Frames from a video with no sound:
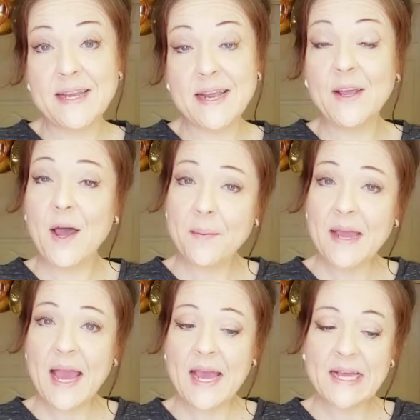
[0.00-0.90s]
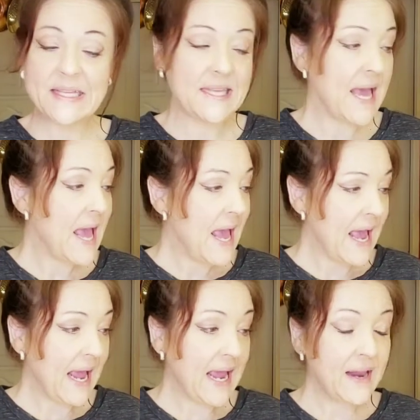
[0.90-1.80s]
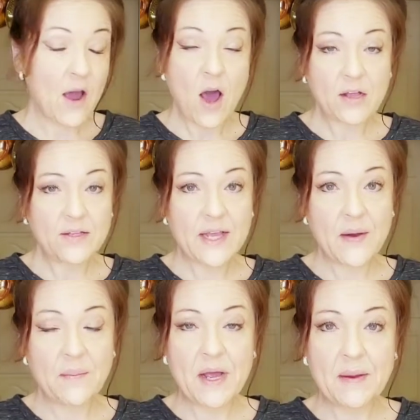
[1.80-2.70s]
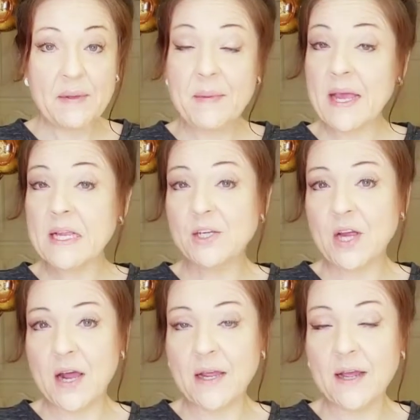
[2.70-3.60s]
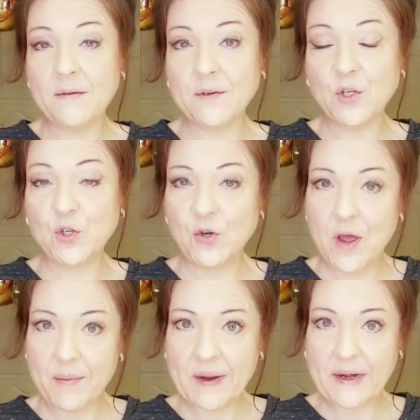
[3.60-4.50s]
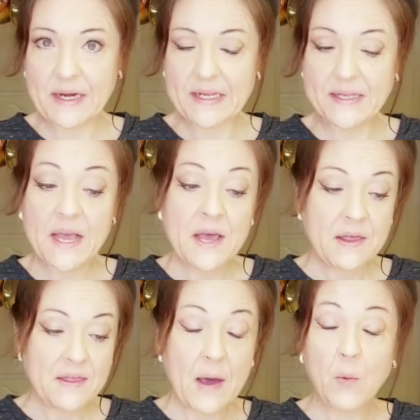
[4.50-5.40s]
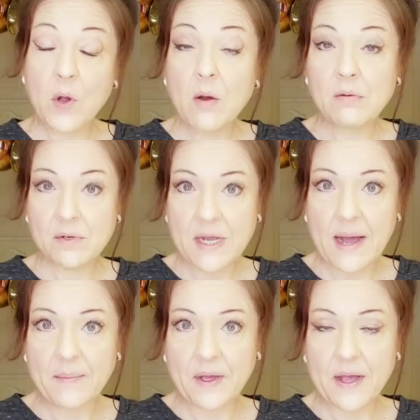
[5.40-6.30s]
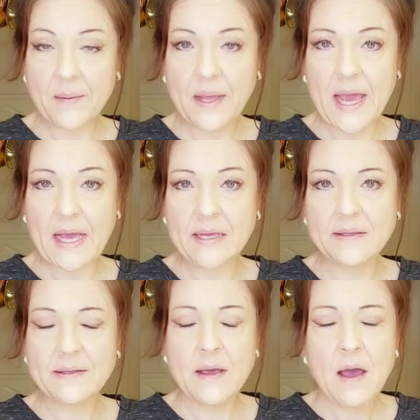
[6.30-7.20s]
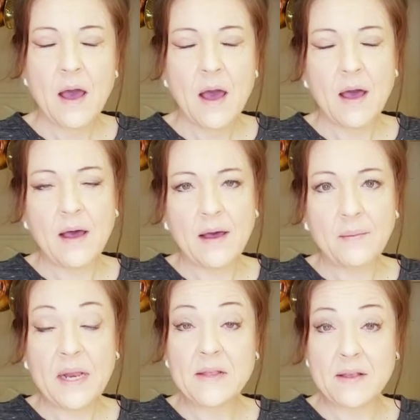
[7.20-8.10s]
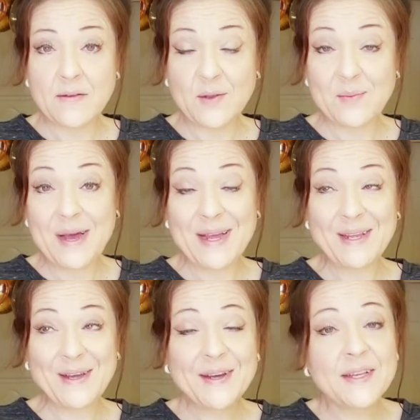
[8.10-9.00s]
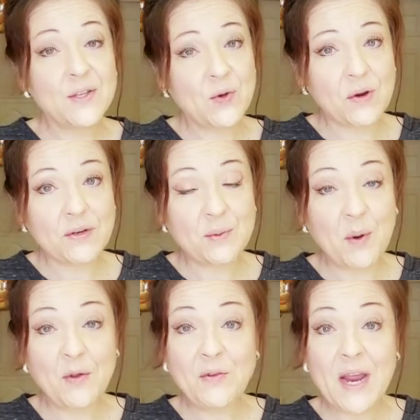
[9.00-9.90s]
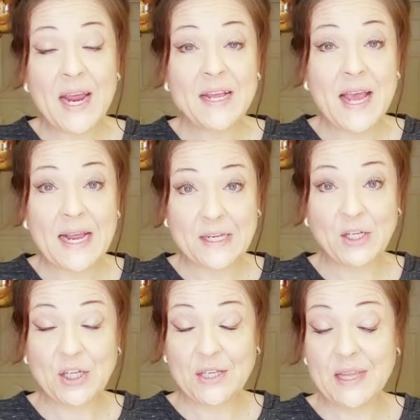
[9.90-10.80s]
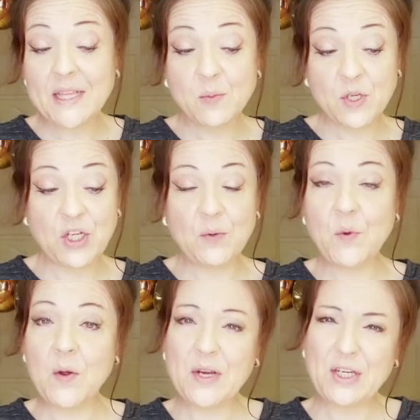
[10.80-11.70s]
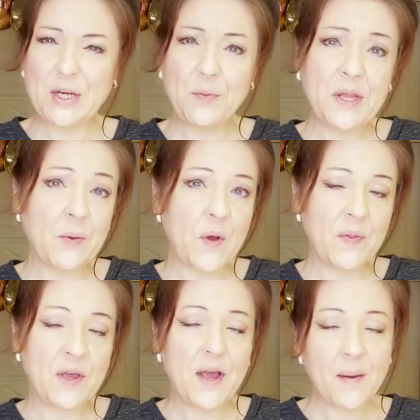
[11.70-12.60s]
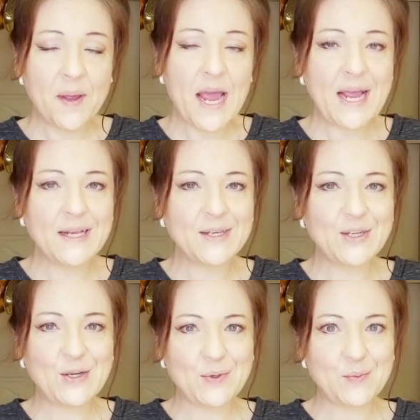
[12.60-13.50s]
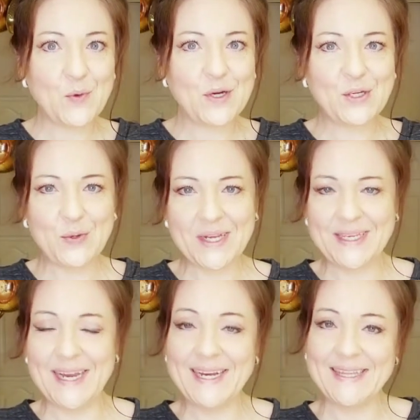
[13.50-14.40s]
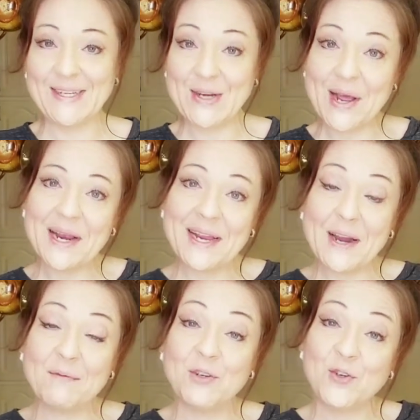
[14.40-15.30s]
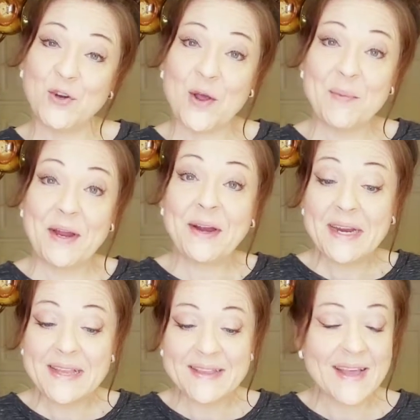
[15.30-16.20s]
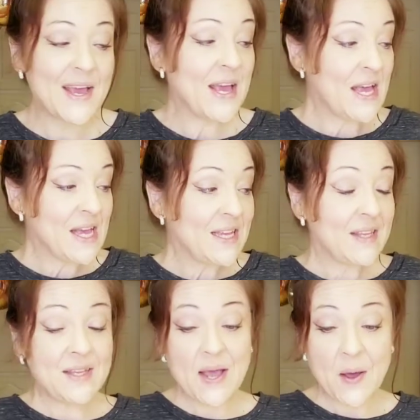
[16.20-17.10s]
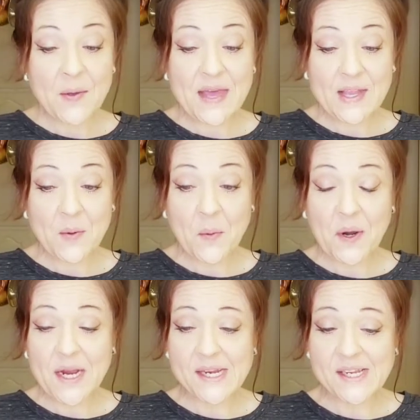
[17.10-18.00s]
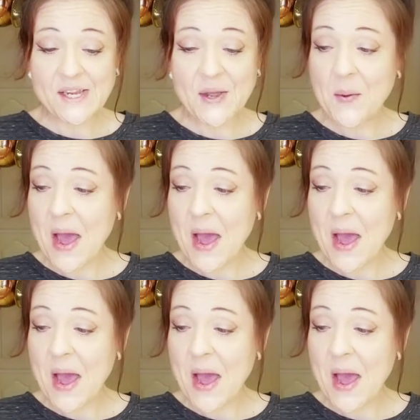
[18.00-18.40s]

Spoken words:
Day cupcakes, and also I'm going to be making chocolate covered strawberries that will go on top of the cupcakes. It is also my youngest daughter's birthday, and that's what she wanted. She didn't really want the cupcakes. She was more interested in the chocolate covered strawberries. So that's what we're going to do.